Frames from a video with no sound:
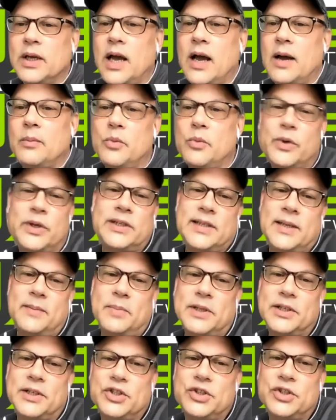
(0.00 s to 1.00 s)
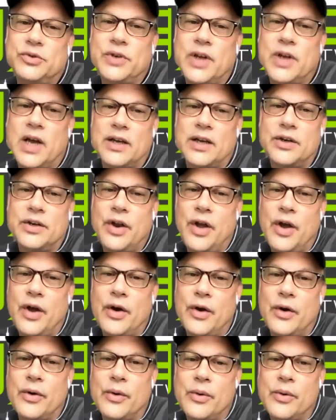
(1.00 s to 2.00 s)
We simply do not
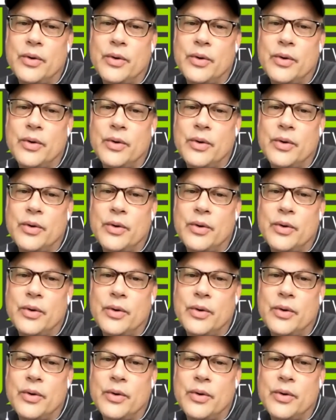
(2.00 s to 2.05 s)
know.